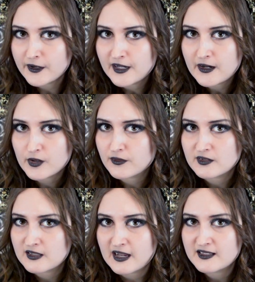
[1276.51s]
near the
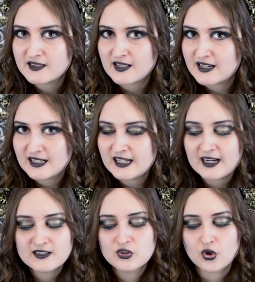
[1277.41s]
size that I
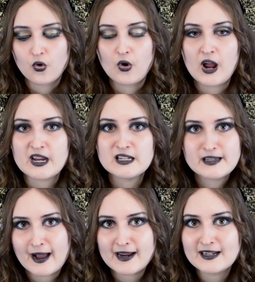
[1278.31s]
needed. So a
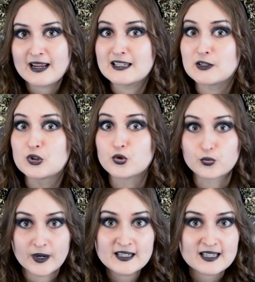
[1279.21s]
9 is
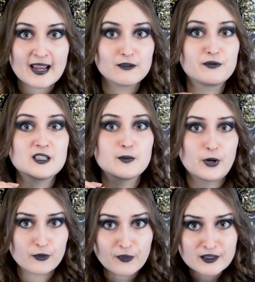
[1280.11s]
great and fits
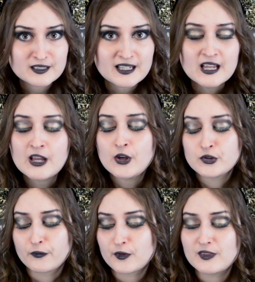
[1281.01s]
perfectly.
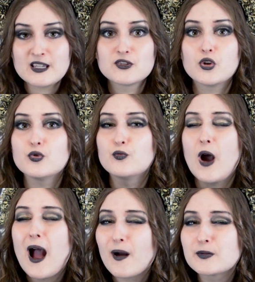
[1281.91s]
So for these, you
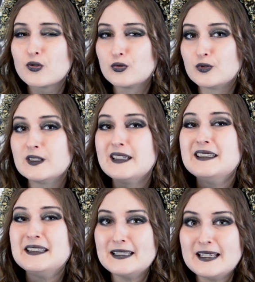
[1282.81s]
absolutely
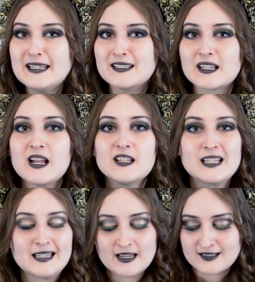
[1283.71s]
need to
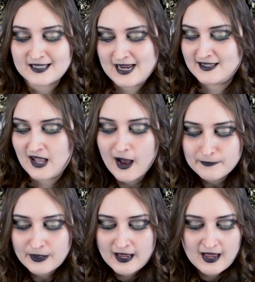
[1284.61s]
take a size up.
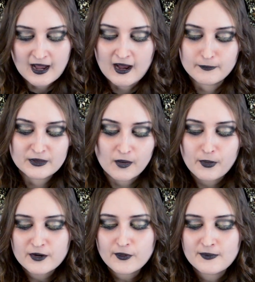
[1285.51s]
But
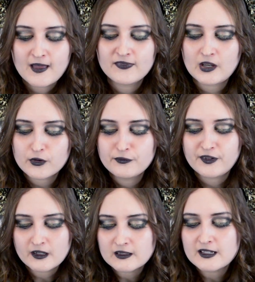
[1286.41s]
apart from that, they are
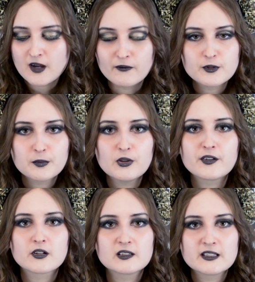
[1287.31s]
fairly comfortable.
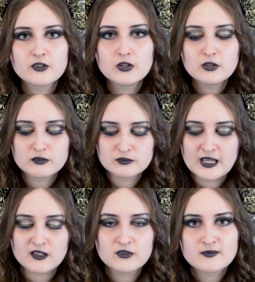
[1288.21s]
They're a little
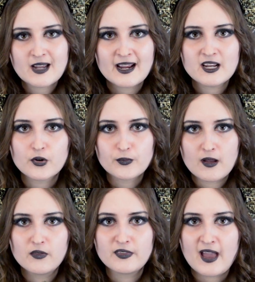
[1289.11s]
like tight
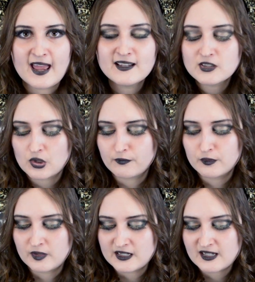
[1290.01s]
around the end, so if you
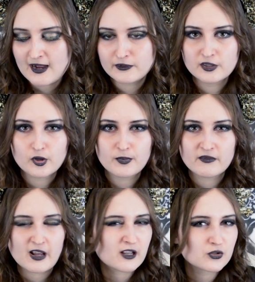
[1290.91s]
like to have a little bit of
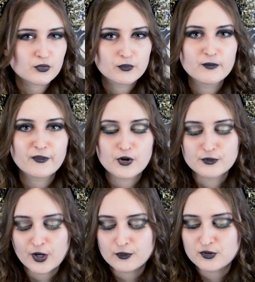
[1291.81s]
extra room for your
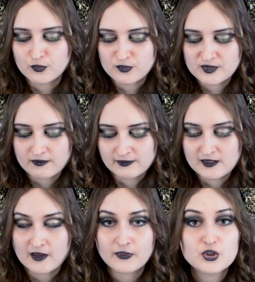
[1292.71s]
toes, those are definitely
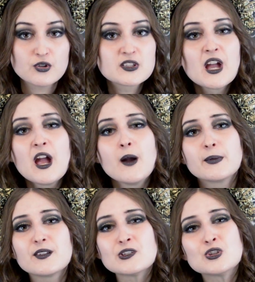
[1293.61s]
not the shoes. But
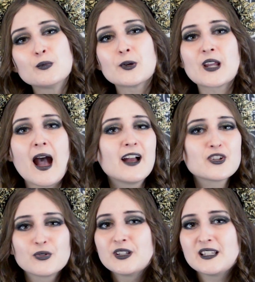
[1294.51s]
they're super
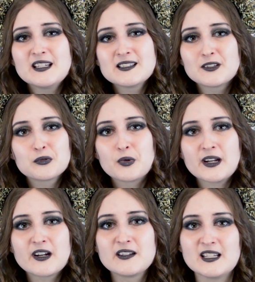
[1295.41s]
casual and easy to
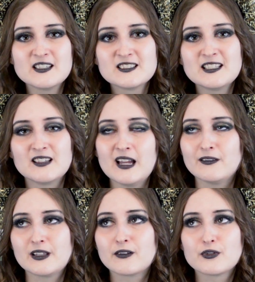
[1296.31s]
wear in day-to-day life,
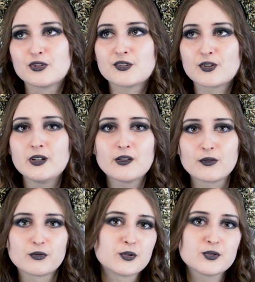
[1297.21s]
like if you're just going to the
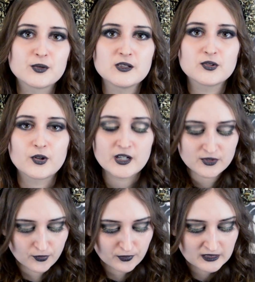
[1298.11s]
grocery store.
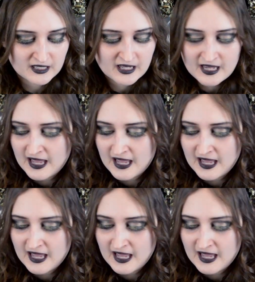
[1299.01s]
So really,